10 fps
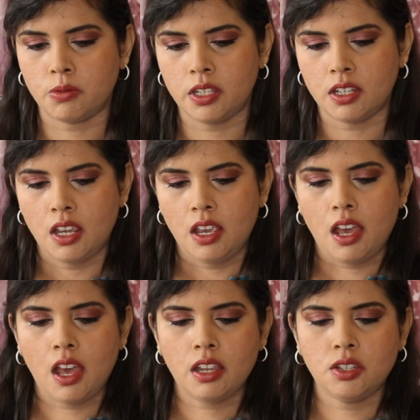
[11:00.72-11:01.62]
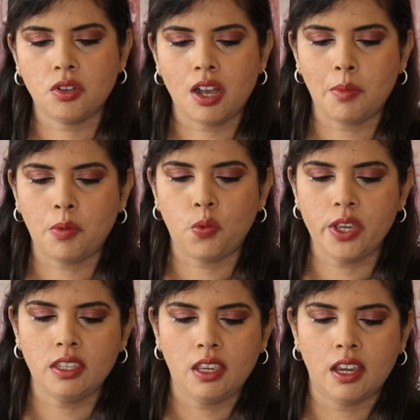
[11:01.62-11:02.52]
quid. And you come up
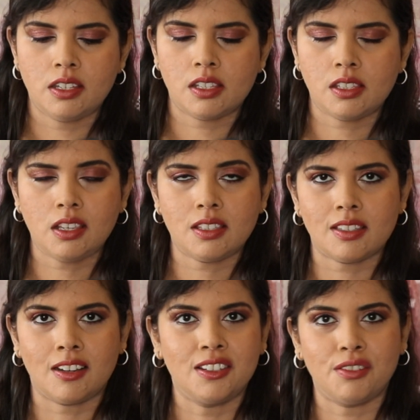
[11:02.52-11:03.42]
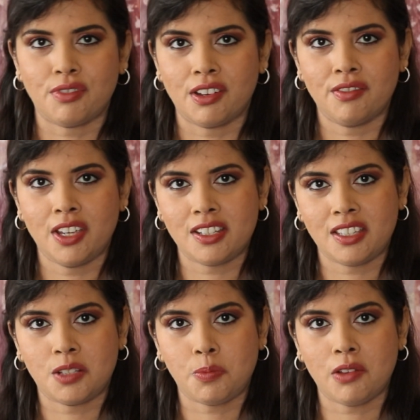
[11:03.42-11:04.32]
with 86.95,
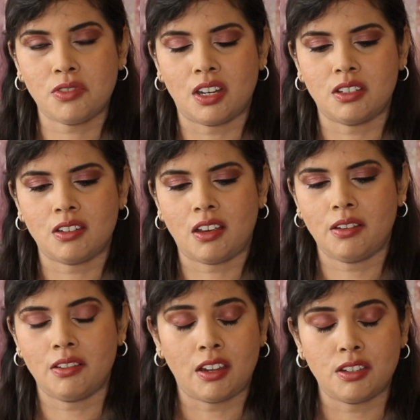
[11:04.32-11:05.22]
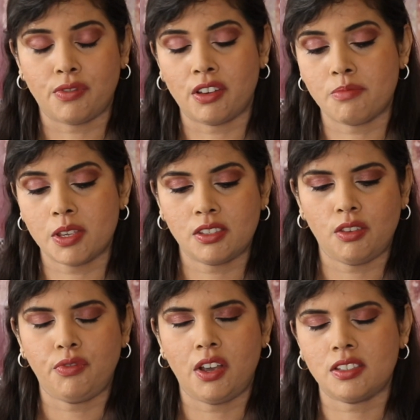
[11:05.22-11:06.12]
86 pounds 99, 95 pence. So
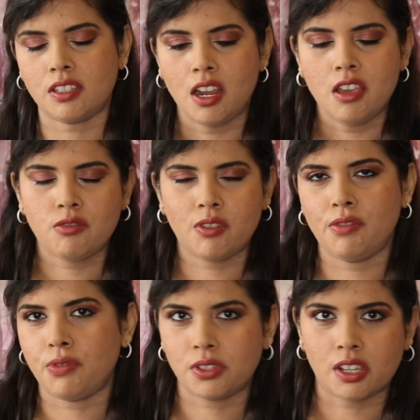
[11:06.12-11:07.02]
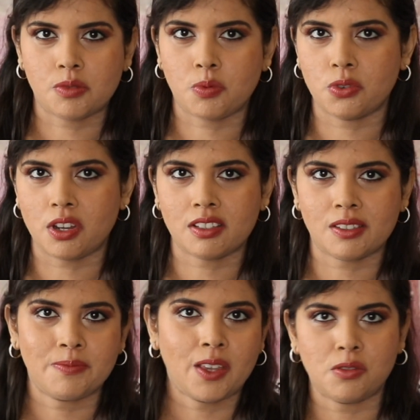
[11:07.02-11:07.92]
first, three full-size
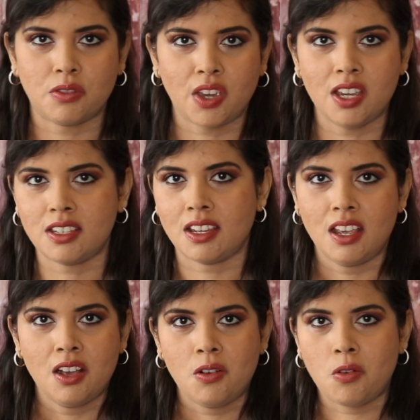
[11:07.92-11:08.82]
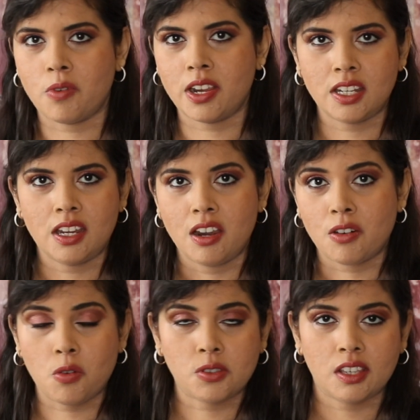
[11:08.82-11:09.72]
products out of eight, already
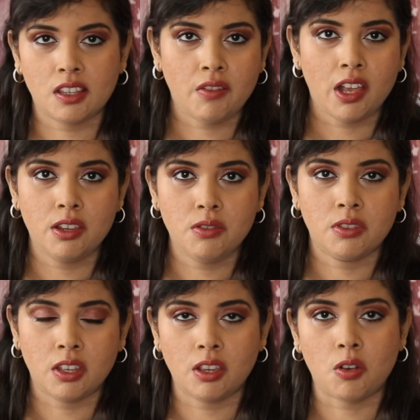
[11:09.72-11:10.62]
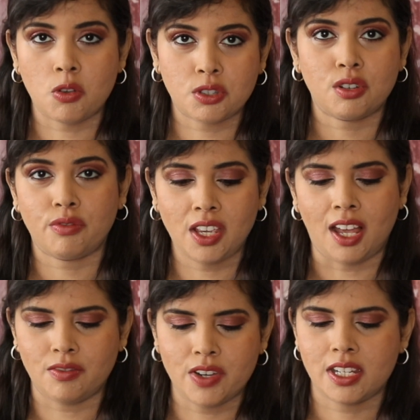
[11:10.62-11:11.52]
Crossing the value, the, the cost of the
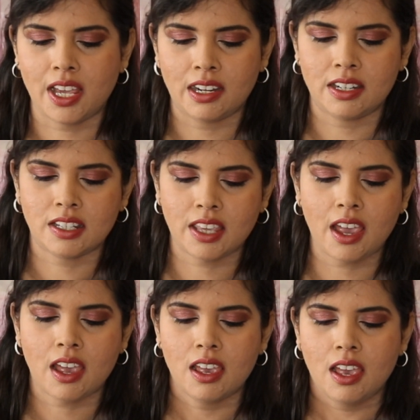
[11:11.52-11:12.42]
Advent calendar there.